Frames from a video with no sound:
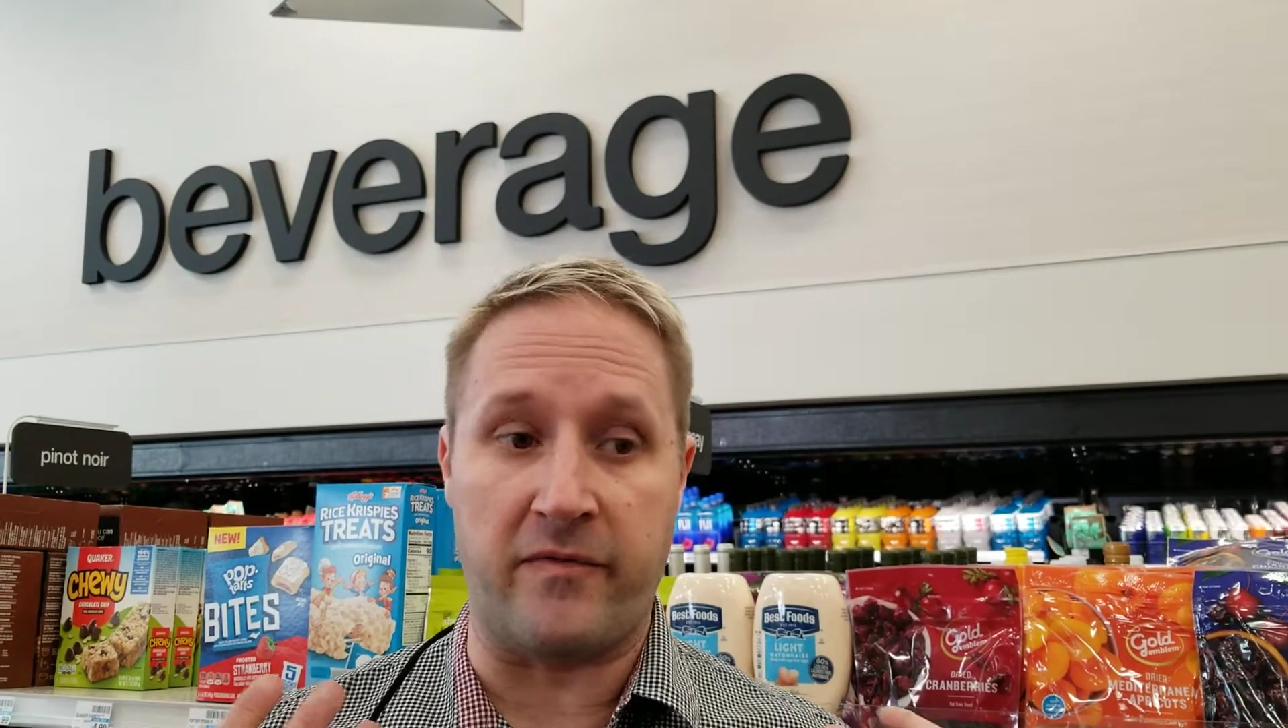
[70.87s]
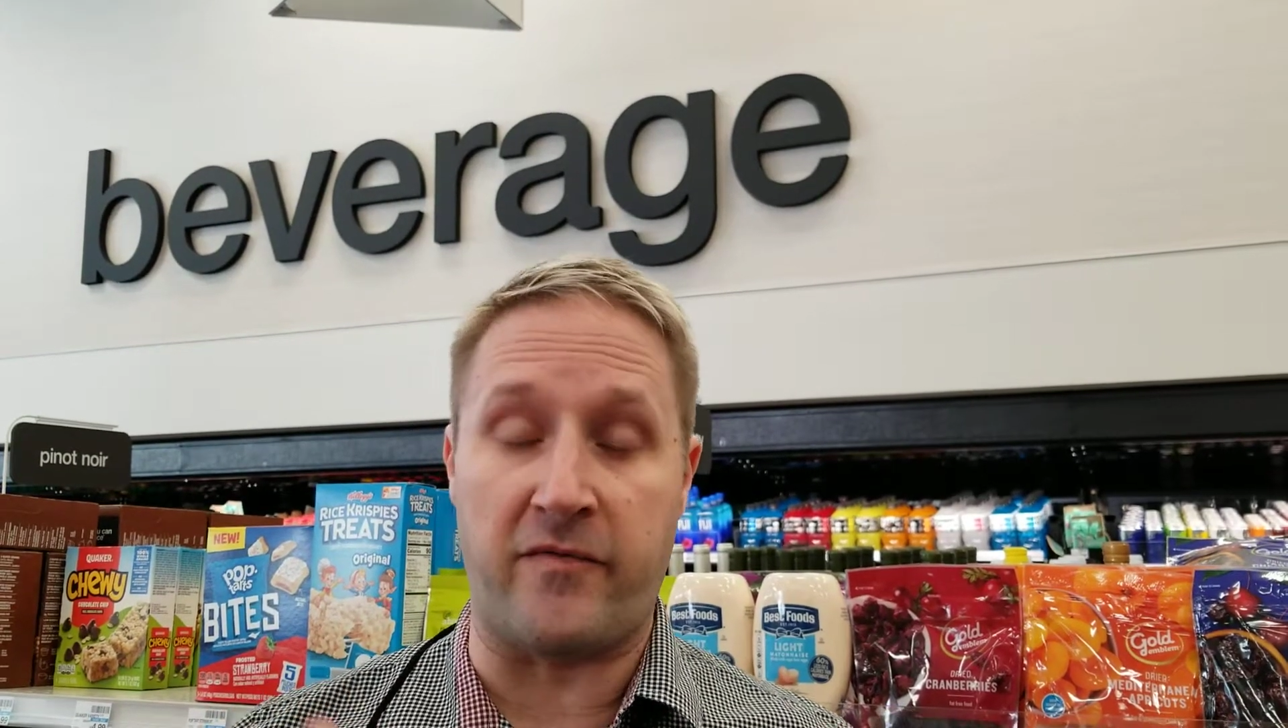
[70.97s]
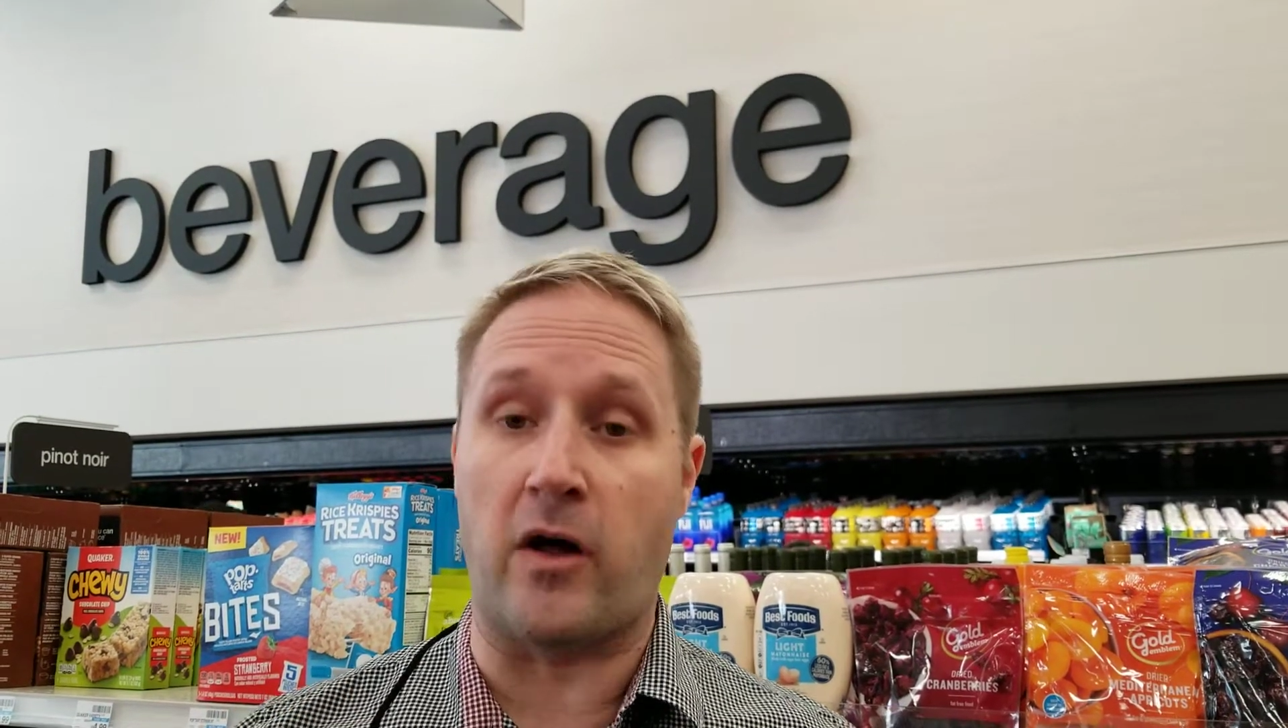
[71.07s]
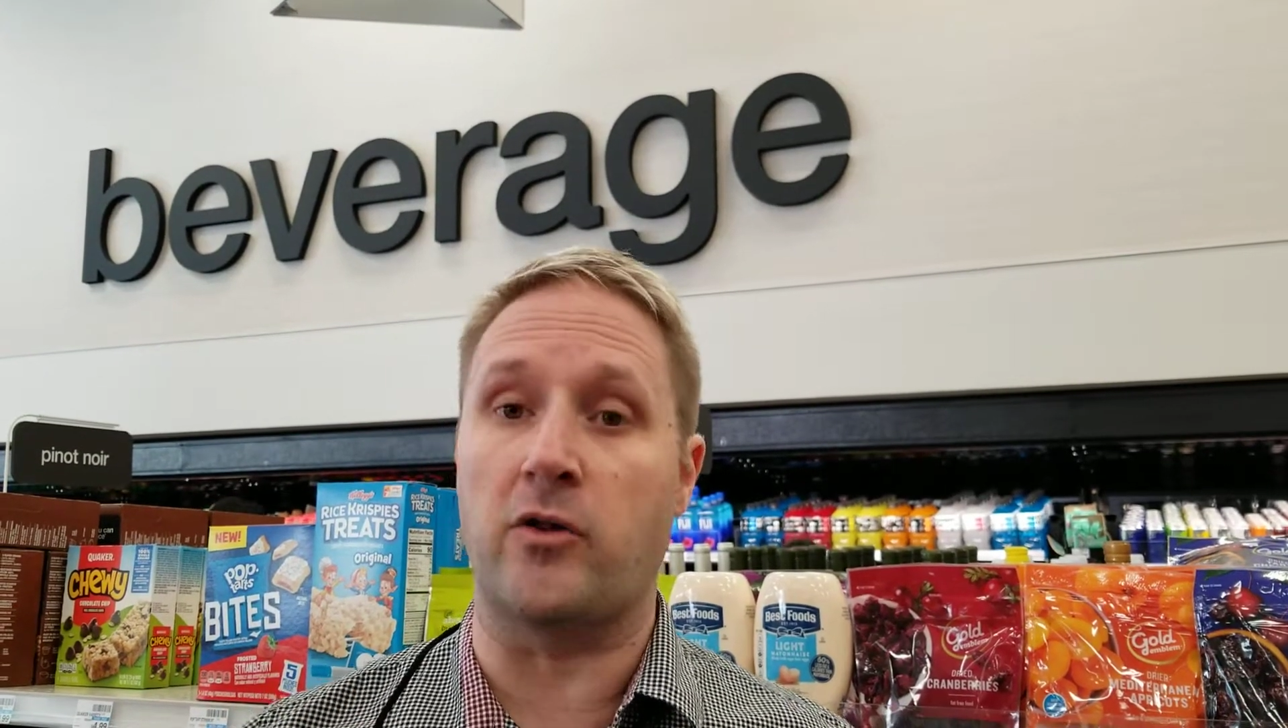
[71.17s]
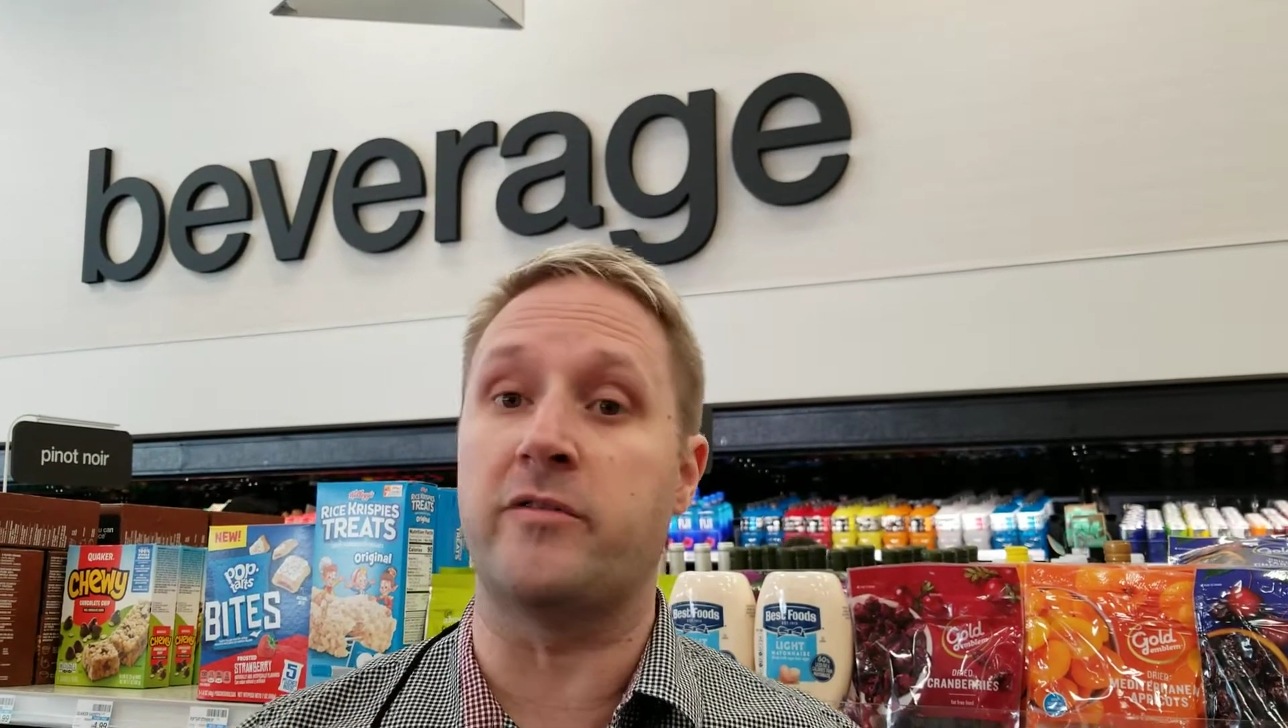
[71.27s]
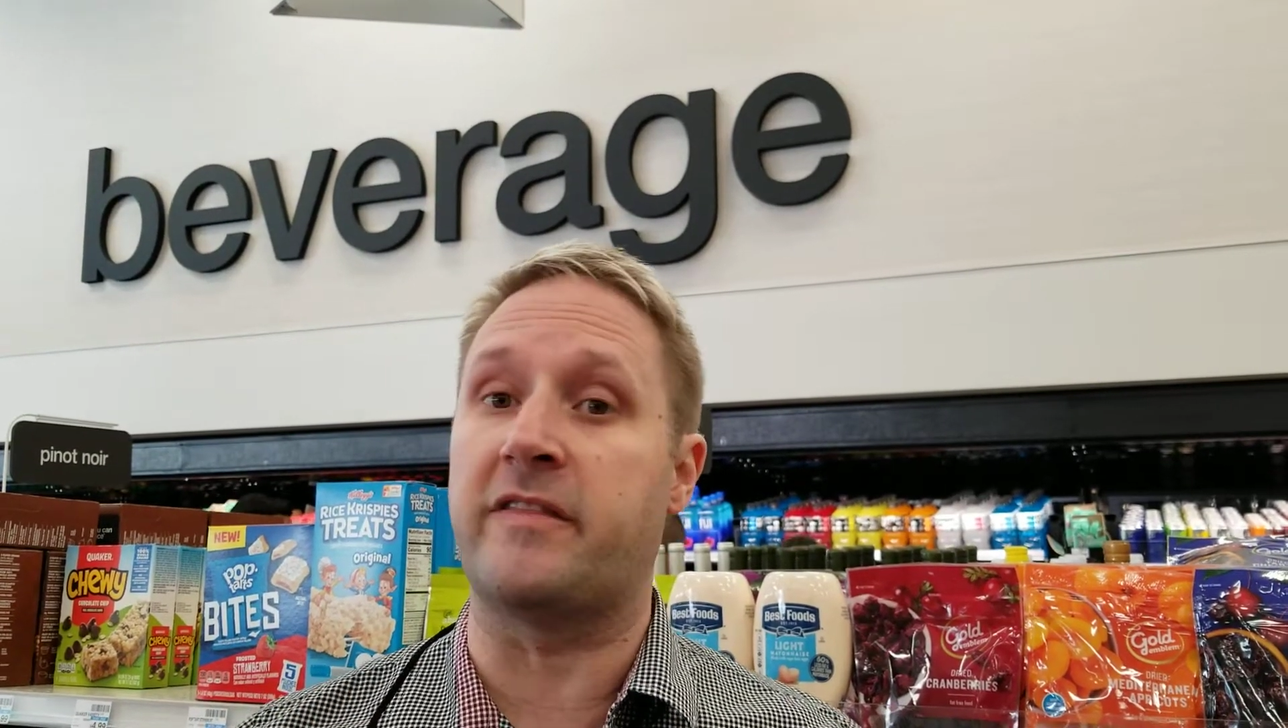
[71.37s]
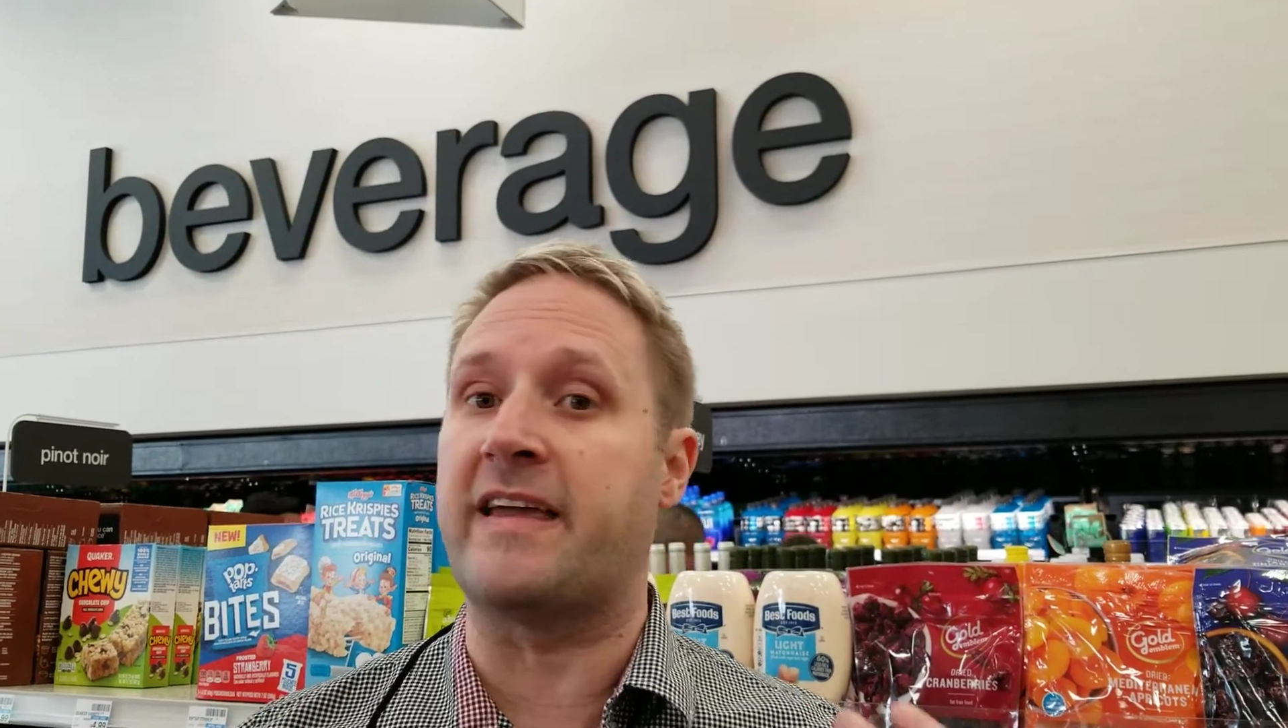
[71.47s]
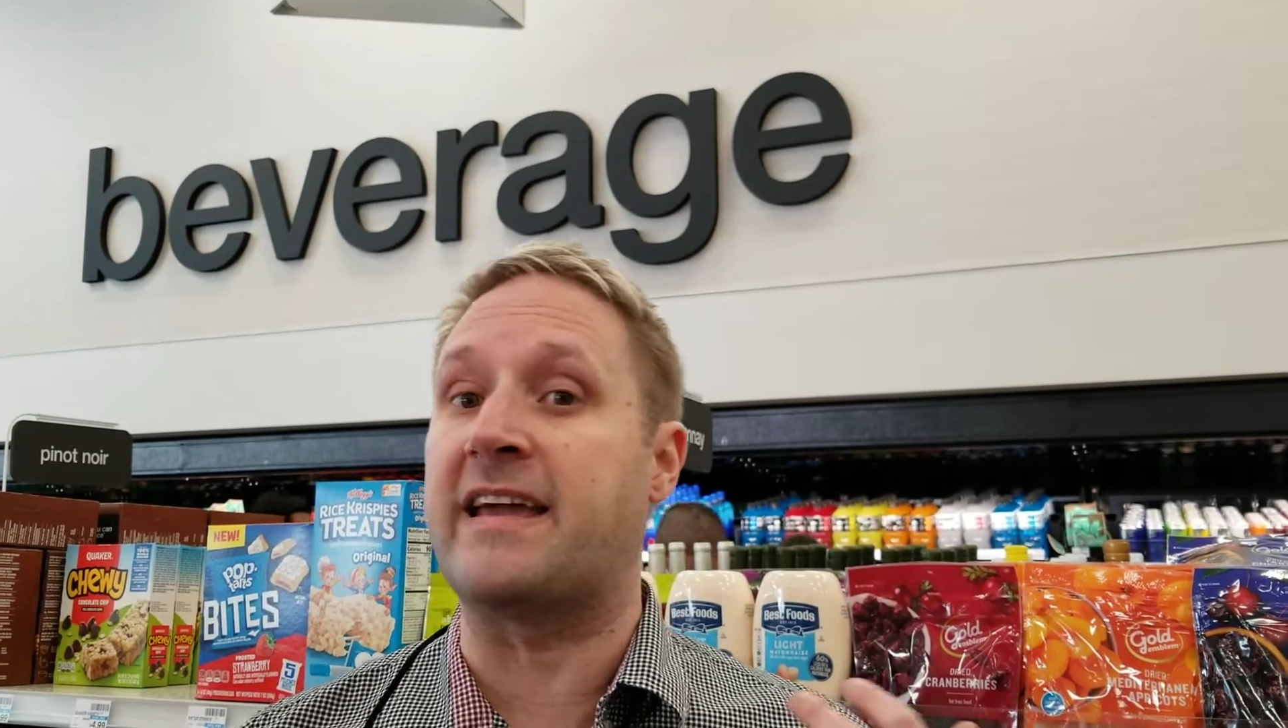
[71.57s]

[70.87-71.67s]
follow, that they